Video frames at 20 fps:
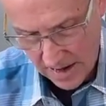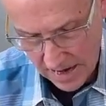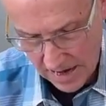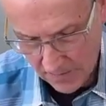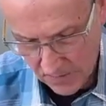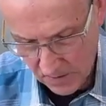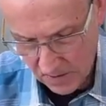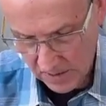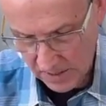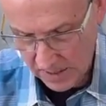
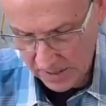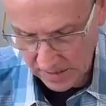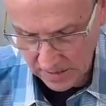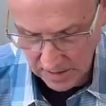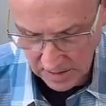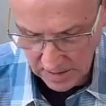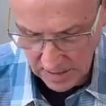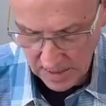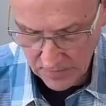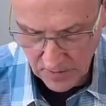and
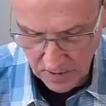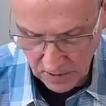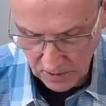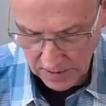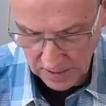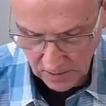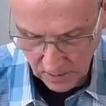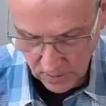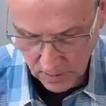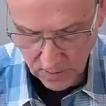then you
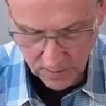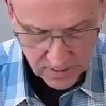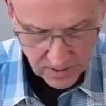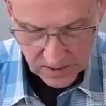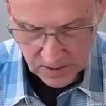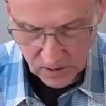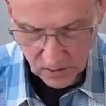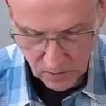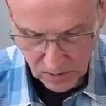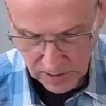get all
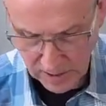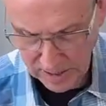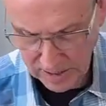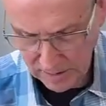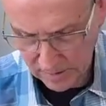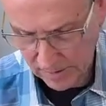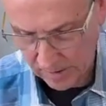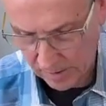these unique